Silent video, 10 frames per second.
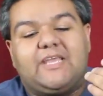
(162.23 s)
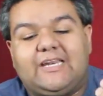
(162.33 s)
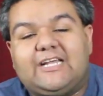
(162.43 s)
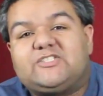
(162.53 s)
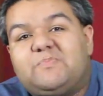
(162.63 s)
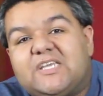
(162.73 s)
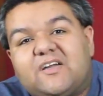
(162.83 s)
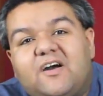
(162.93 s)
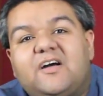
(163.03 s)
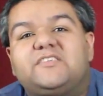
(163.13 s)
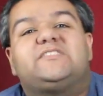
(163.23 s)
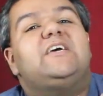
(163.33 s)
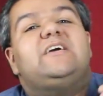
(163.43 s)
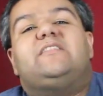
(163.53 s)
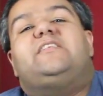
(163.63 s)
And that's because
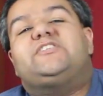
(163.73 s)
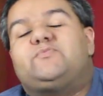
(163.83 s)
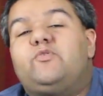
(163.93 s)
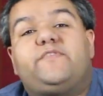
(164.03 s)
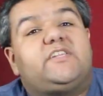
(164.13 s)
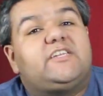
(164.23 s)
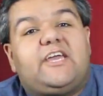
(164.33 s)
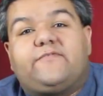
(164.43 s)
this movie didn't